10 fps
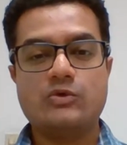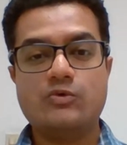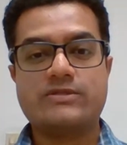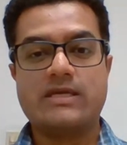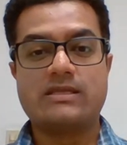
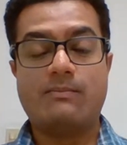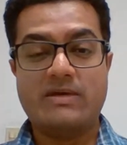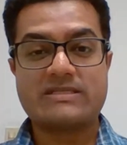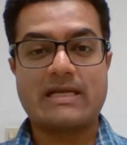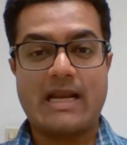using the
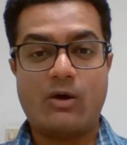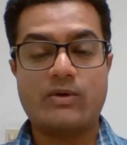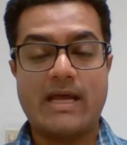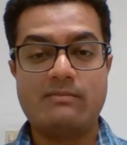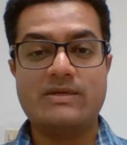Mist
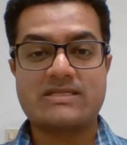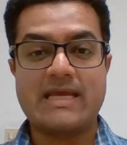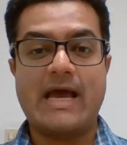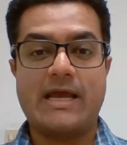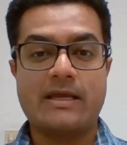Cloud and Mist
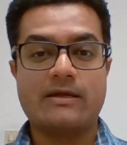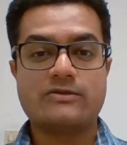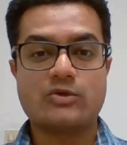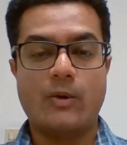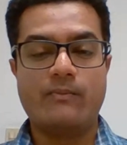AI.
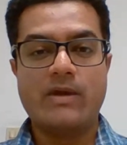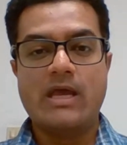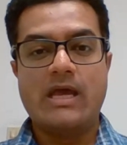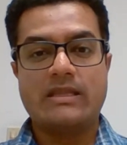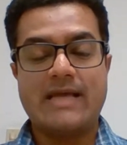So
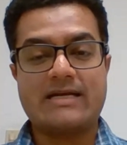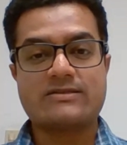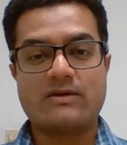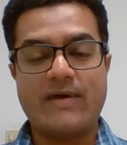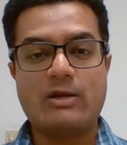that
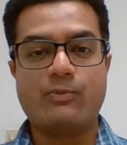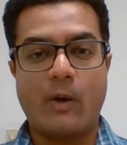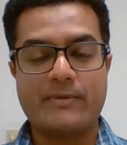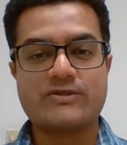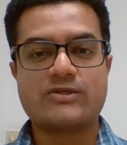is the value
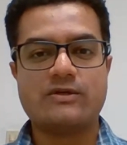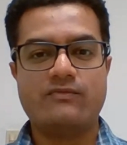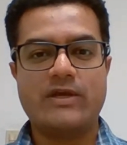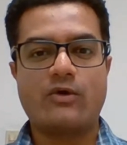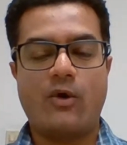
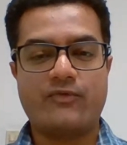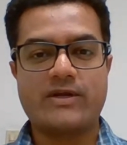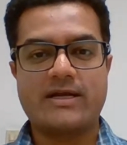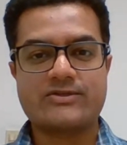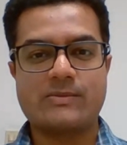proposition we are
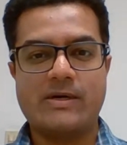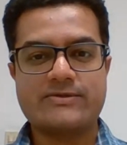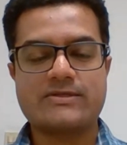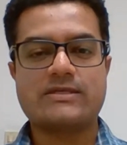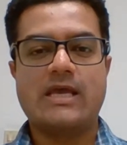offering
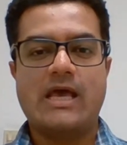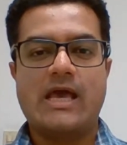customers,